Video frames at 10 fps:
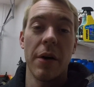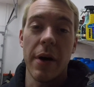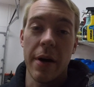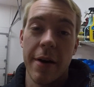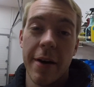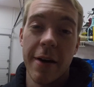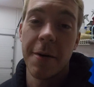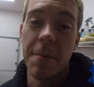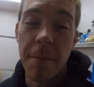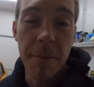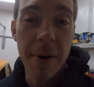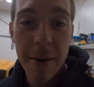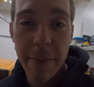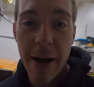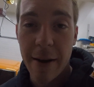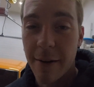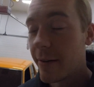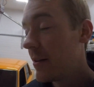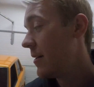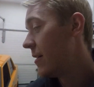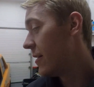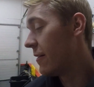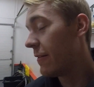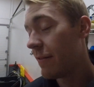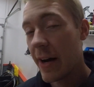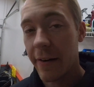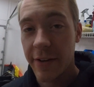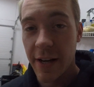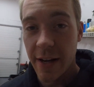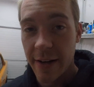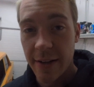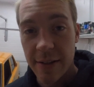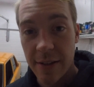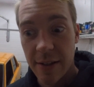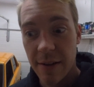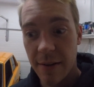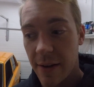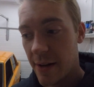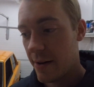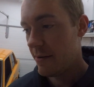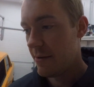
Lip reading: Okay, made it back. 510 is killing it.